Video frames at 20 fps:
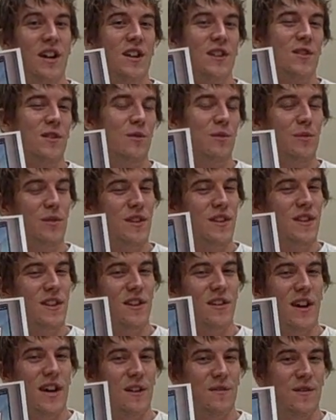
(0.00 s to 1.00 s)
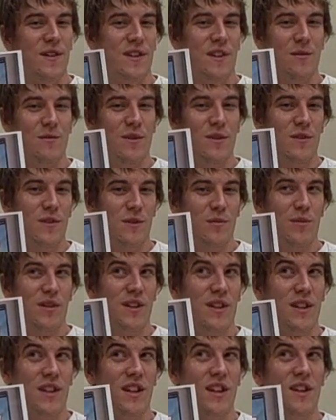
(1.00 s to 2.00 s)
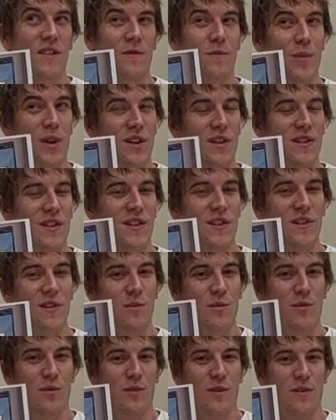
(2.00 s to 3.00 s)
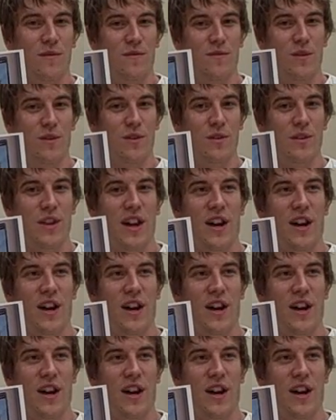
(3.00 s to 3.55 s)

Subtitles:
So it would still have some usability if Barnes & Noble were to fold.